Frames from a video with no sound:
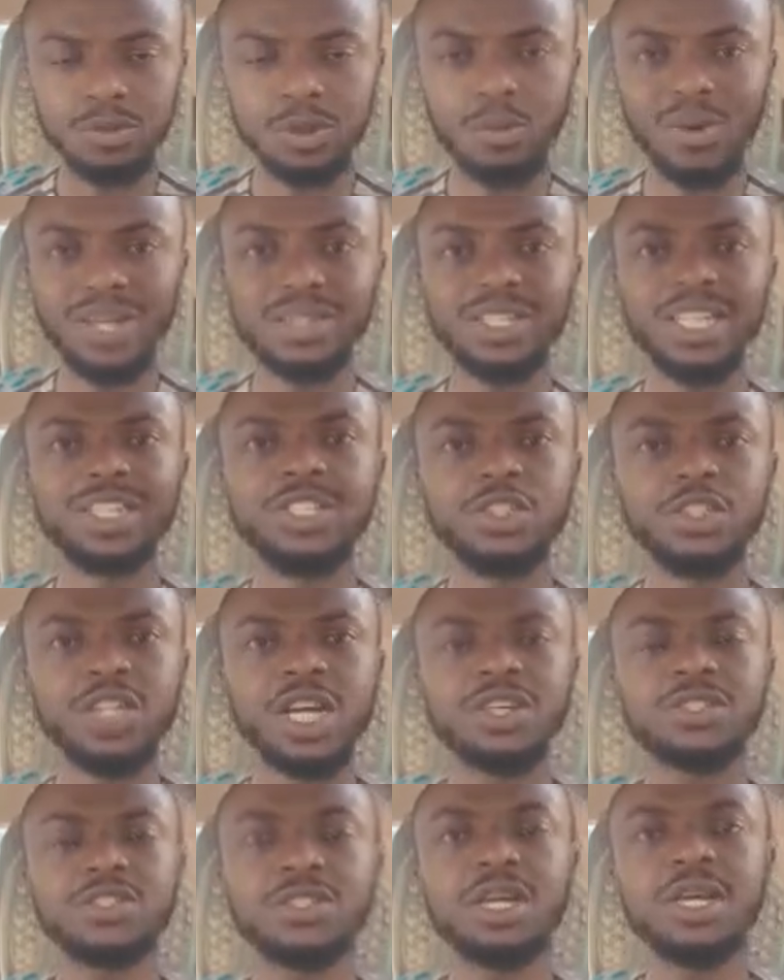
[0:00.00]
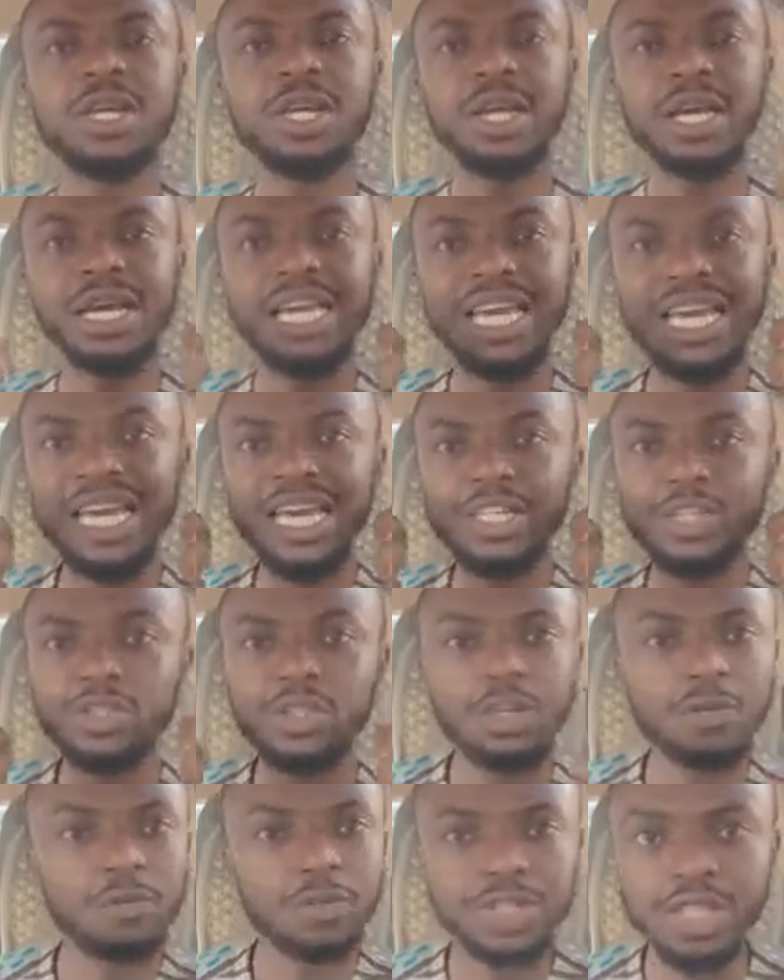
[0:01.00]
Right? Ingest a
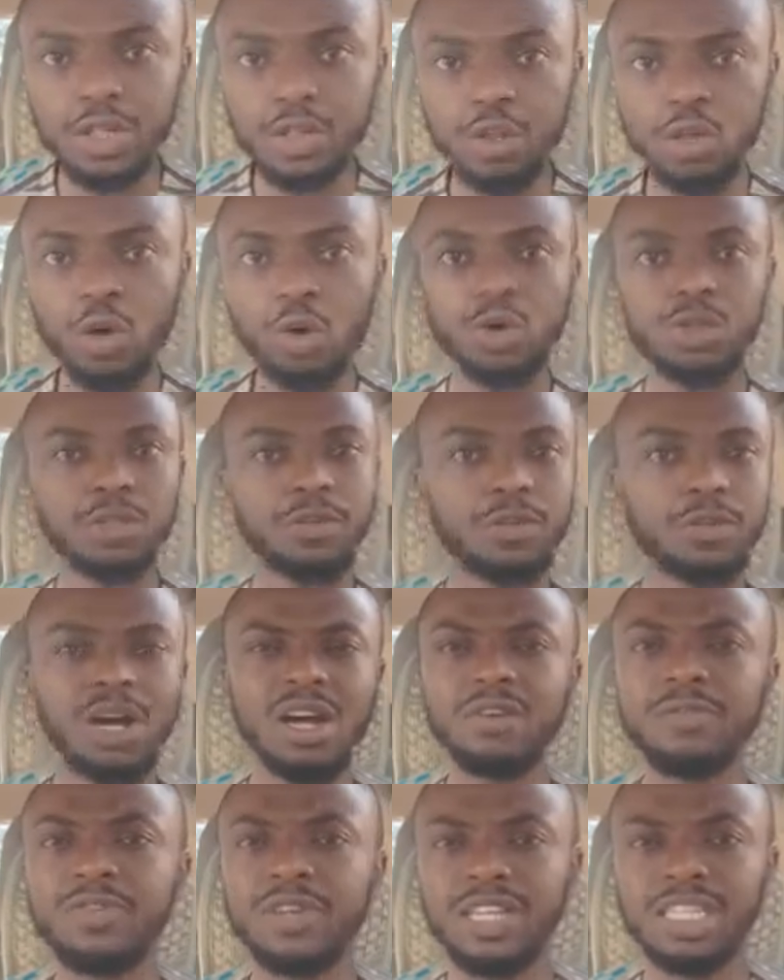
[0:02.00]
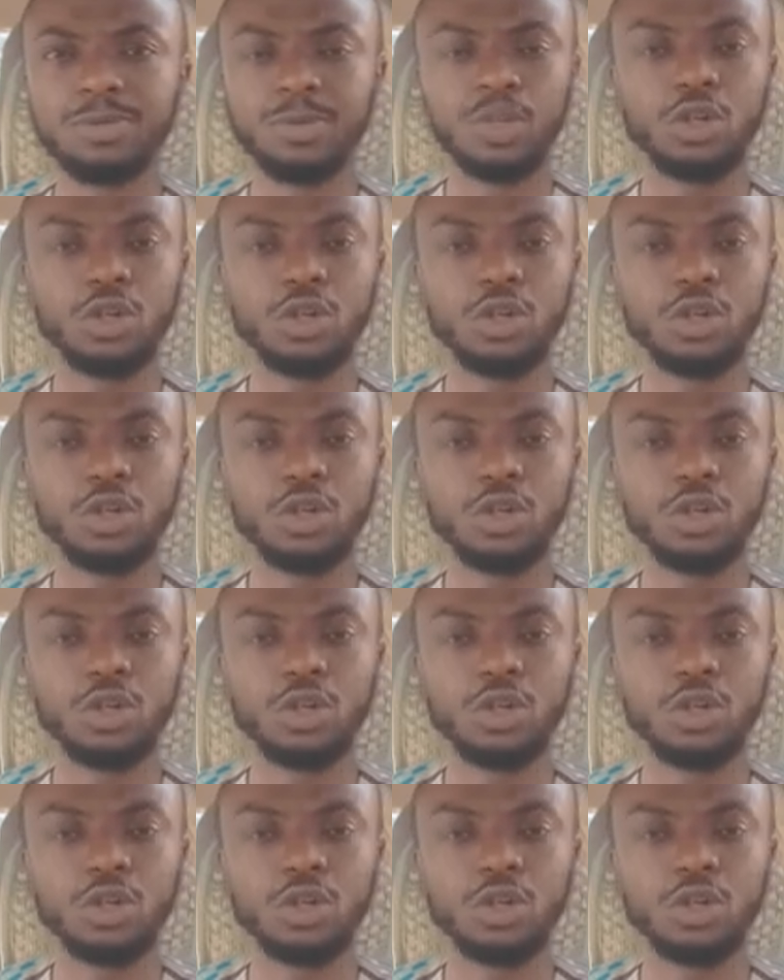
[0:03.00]
sufficient dose of confidence,